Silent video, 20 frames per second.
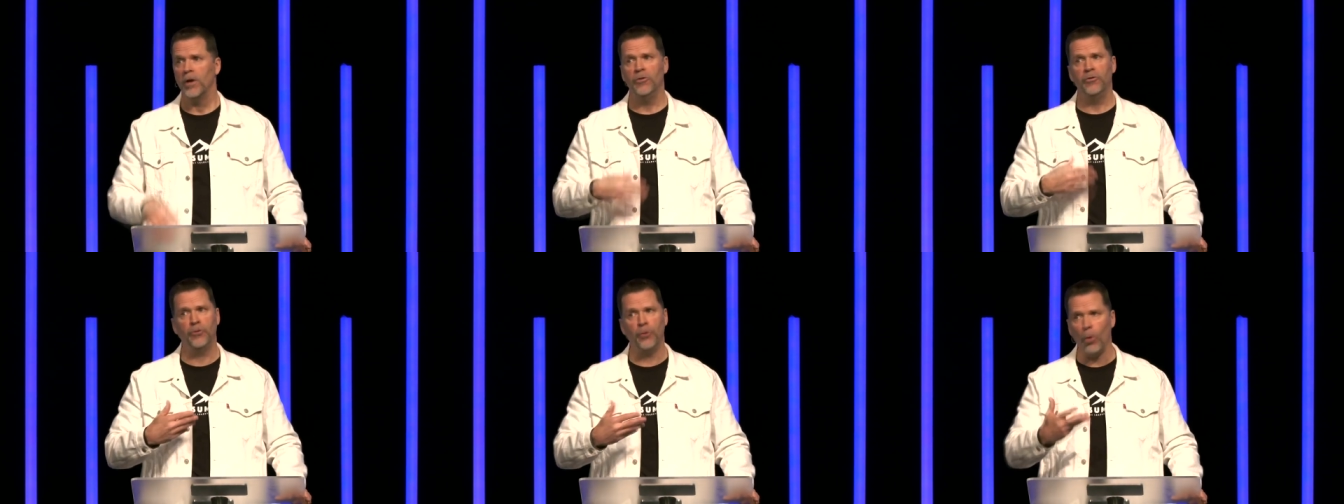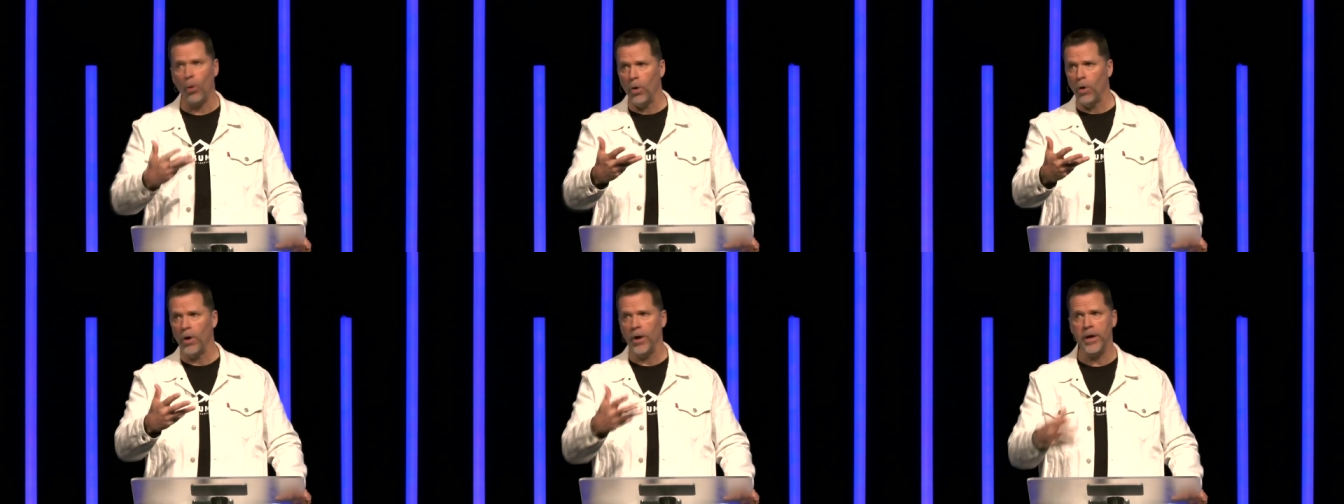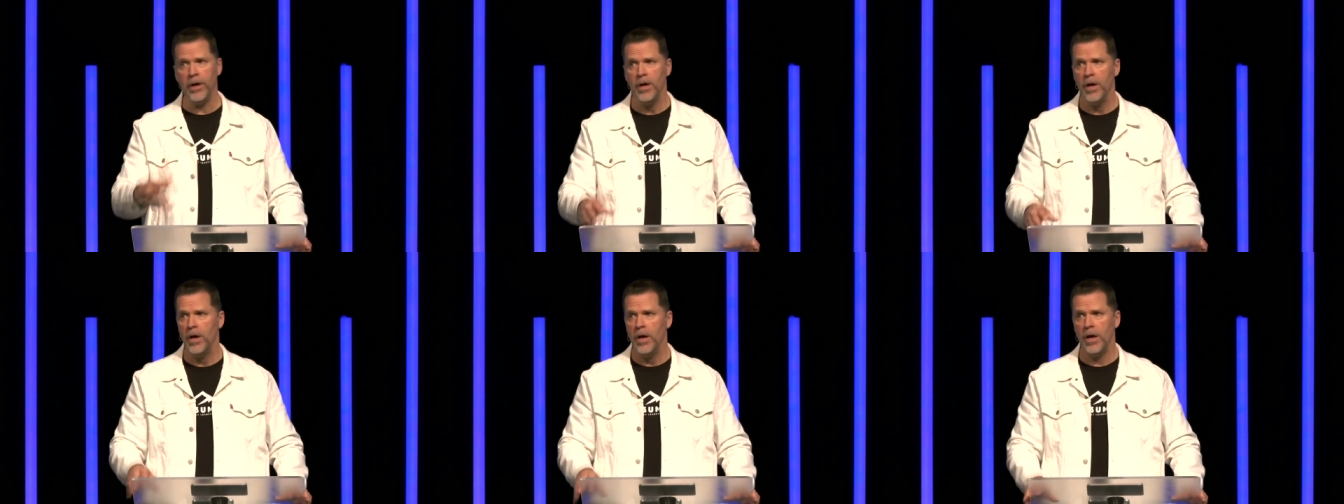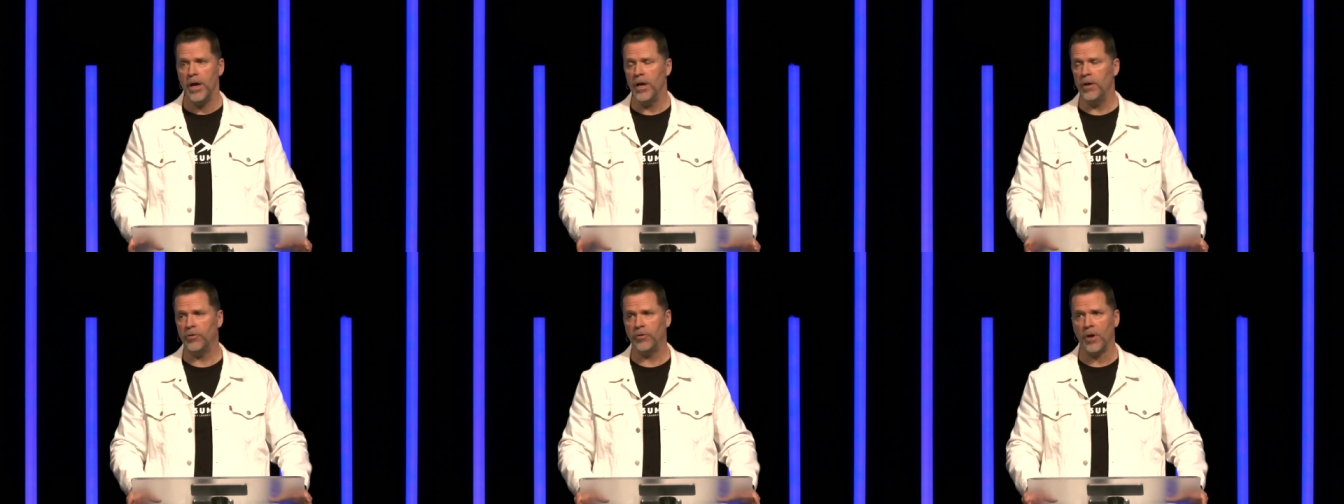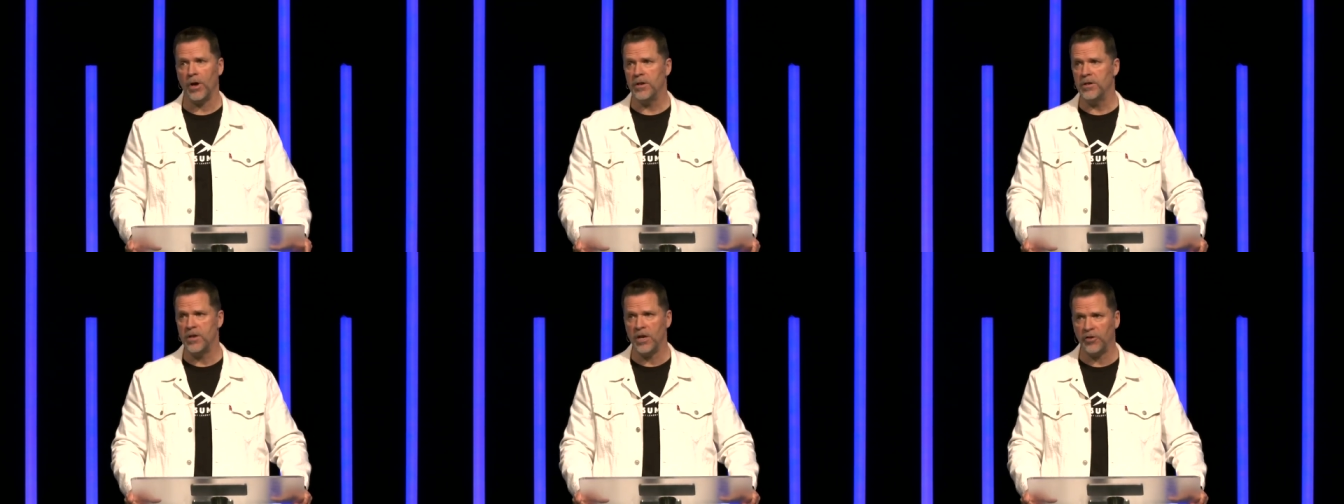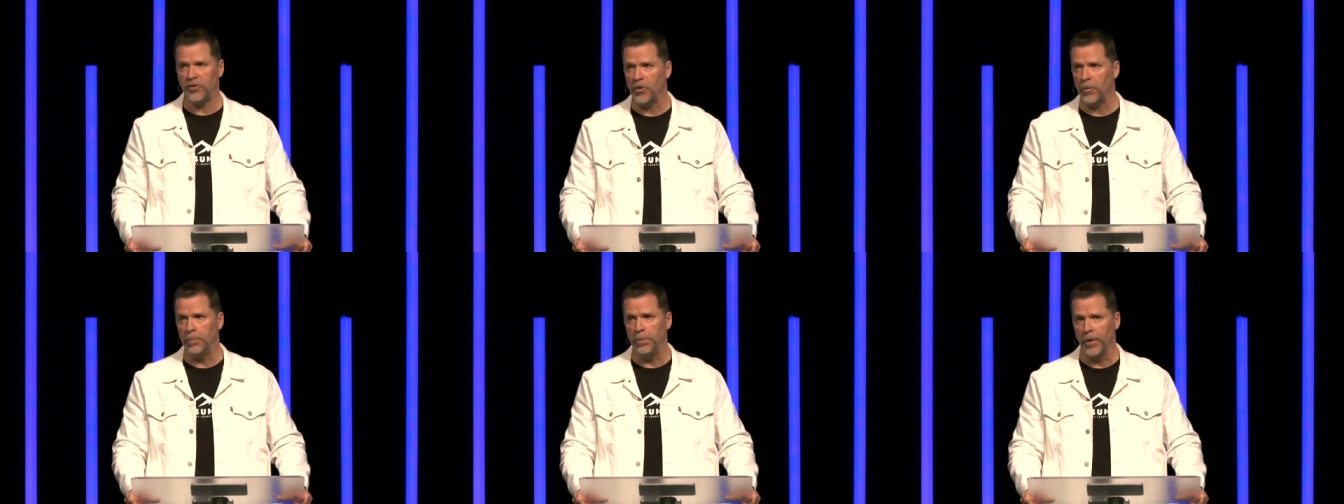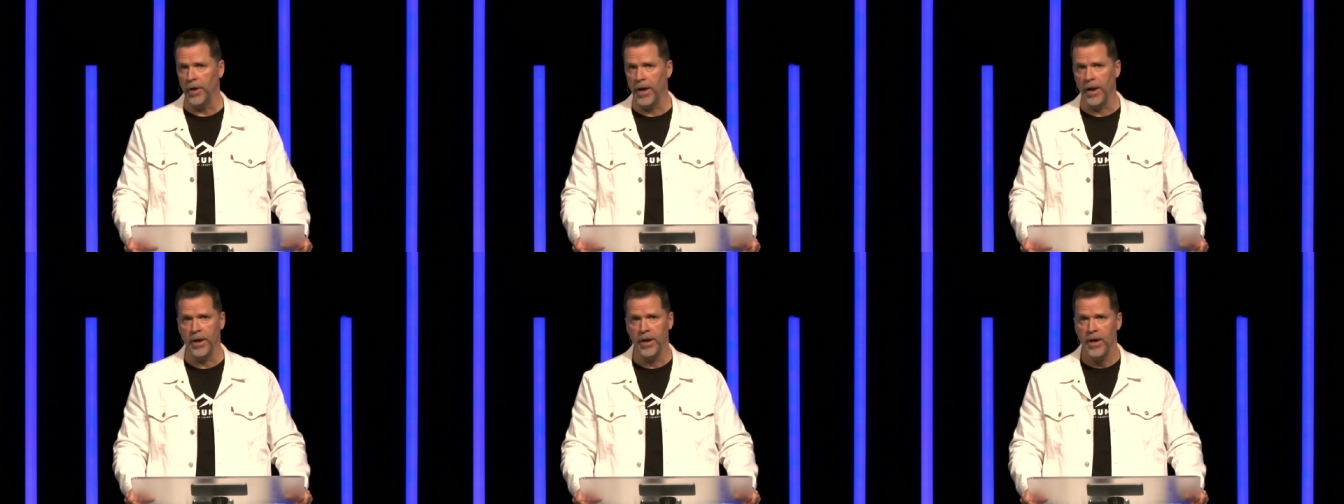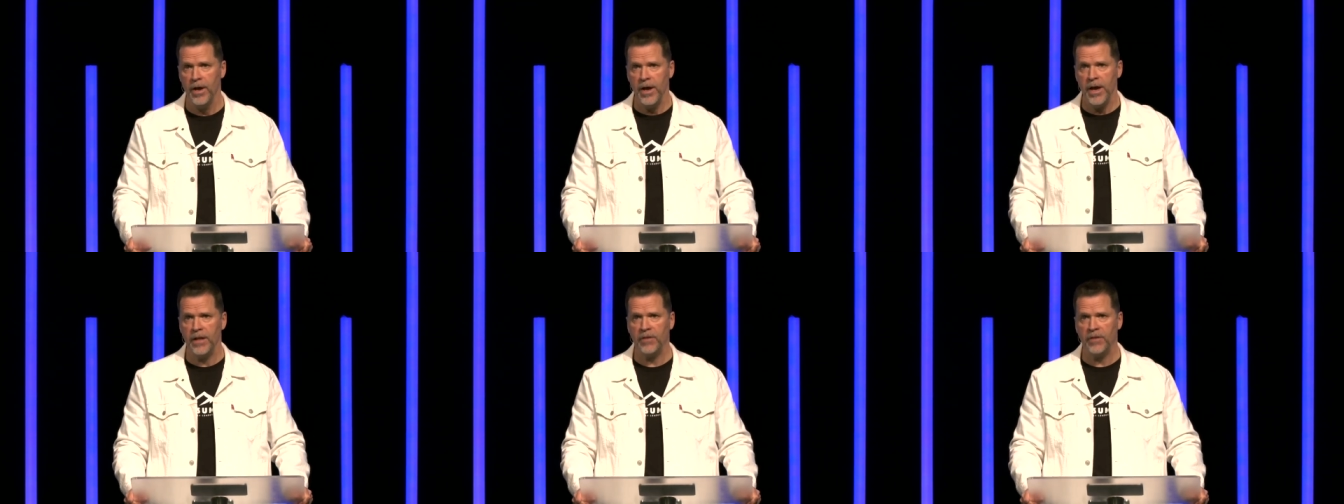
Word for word: Joy is a discipline.